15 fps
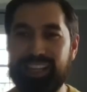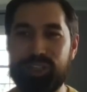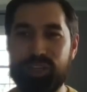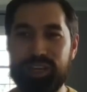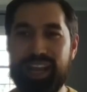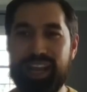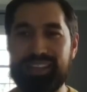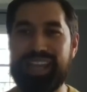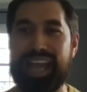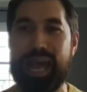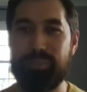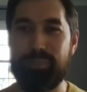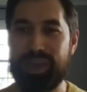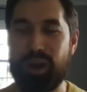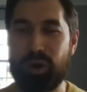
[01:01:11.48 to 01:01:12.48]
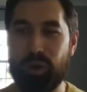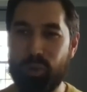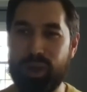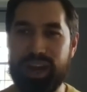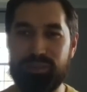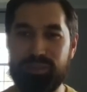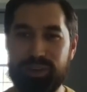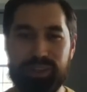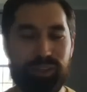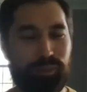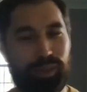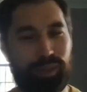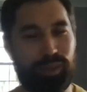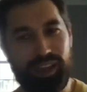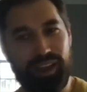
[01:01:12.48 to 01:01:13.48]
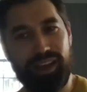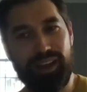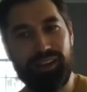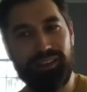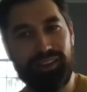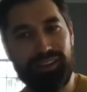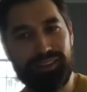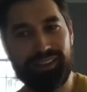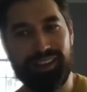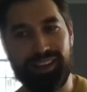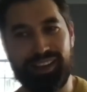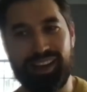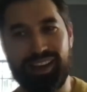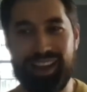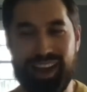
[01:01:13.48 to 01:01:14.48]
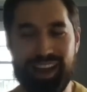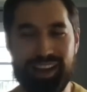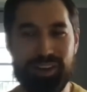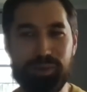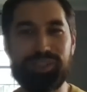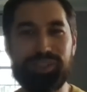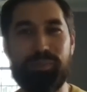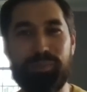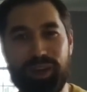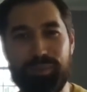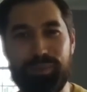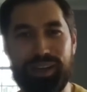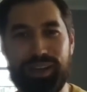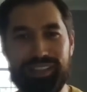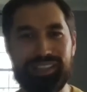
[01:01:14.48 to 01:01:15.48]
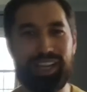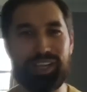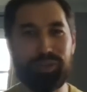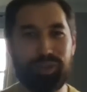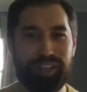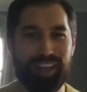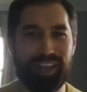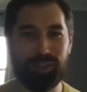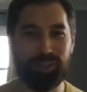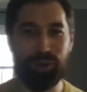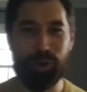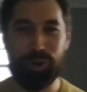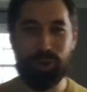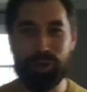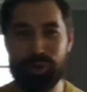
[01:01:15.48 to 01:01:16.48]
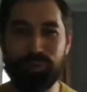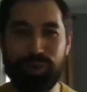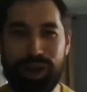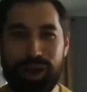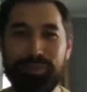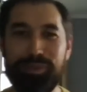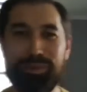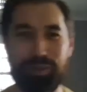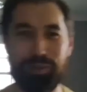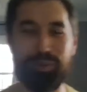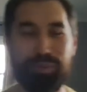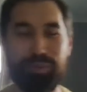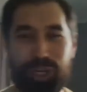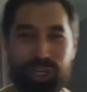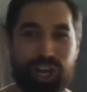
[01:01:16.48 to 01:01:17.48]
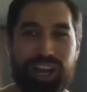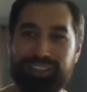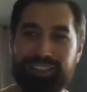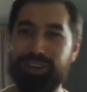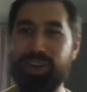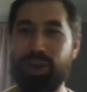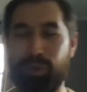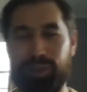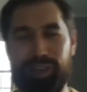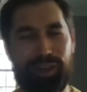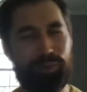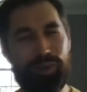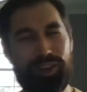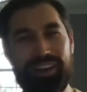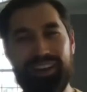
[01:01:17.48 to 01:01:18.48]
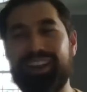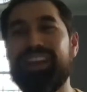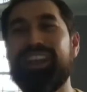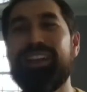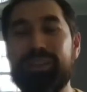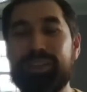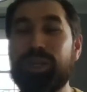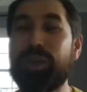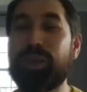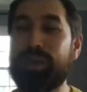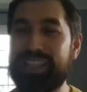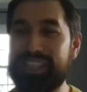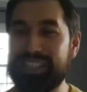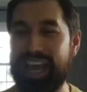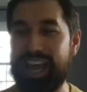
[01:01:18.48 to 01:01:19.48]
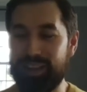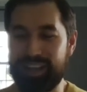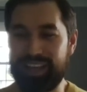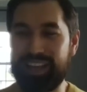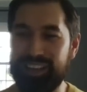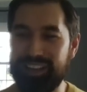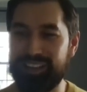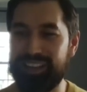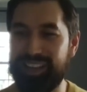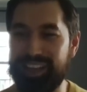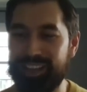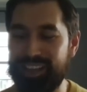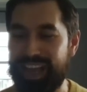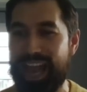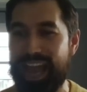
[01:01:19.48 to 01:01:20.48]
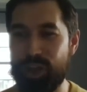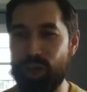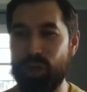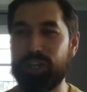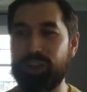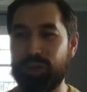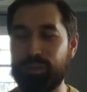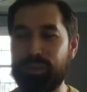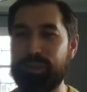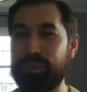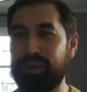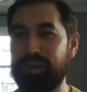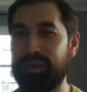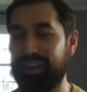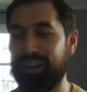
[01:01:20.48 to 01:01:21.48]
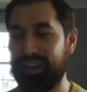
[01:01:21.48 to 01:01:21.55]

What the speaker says: your next happy hour or whatever, you'll like, hey, listen, I know something about this country that you probably will be shocked to know. Like, what? So anyway, that's how you get how you hook your people.